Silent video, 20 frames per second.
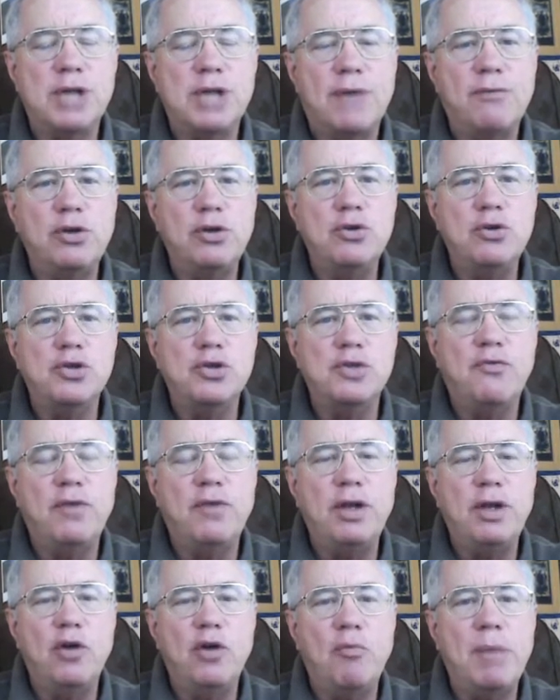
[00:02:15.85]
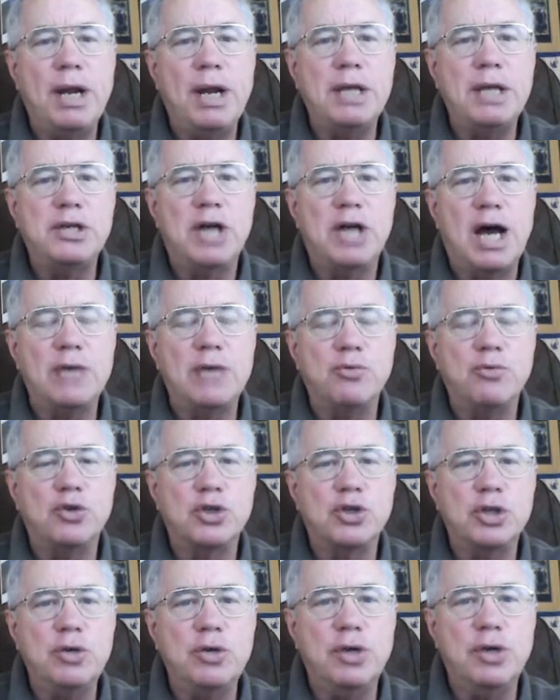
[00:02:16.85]
I've used this video many times with
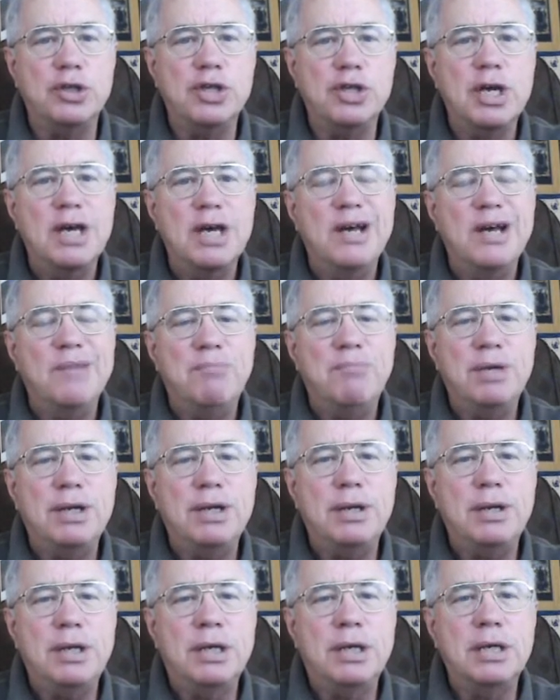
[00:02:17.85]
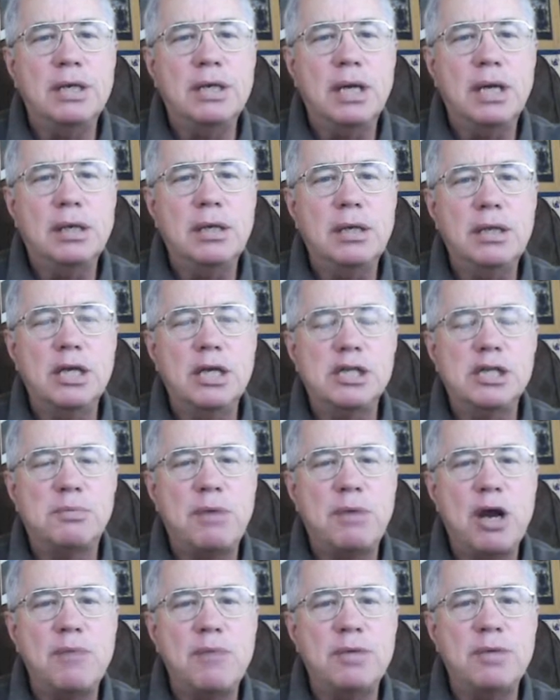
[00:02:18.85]
students, but conducting the
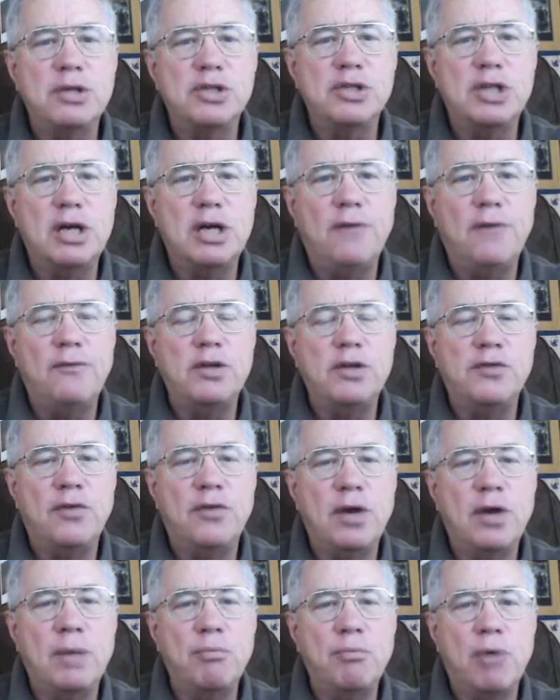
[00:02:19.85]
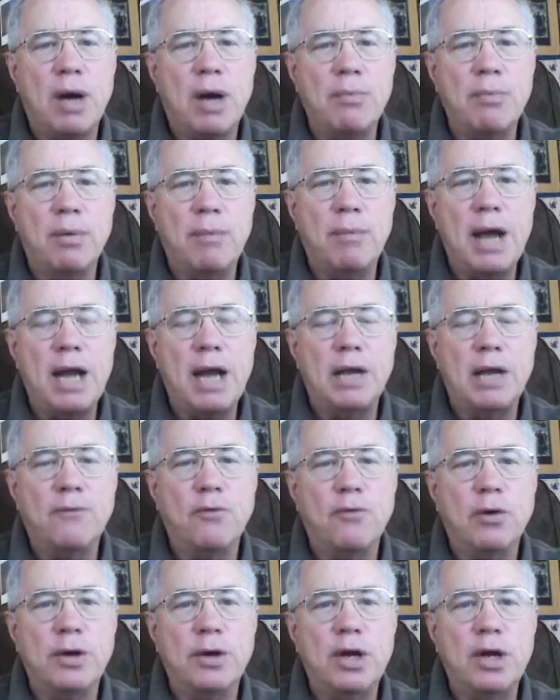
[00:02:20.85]
experiment itself is very problematic
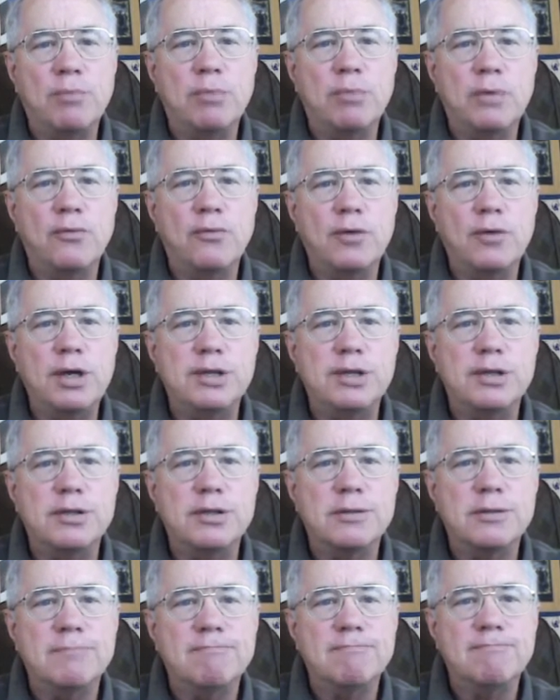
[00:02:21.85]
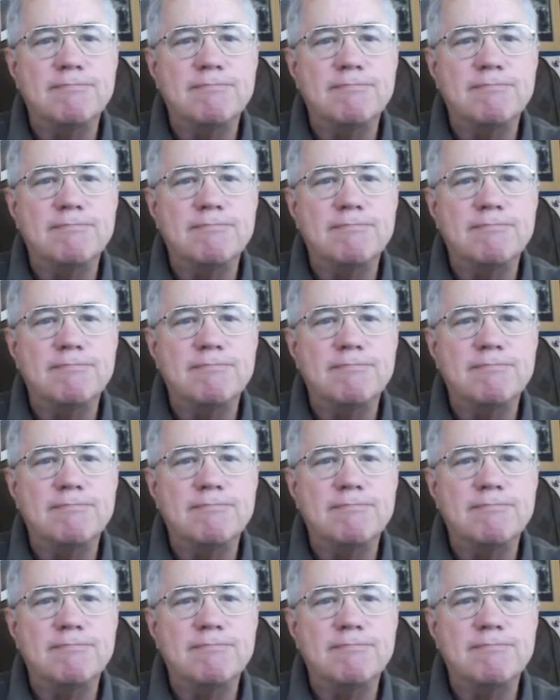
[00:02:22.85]
for a number of reasons.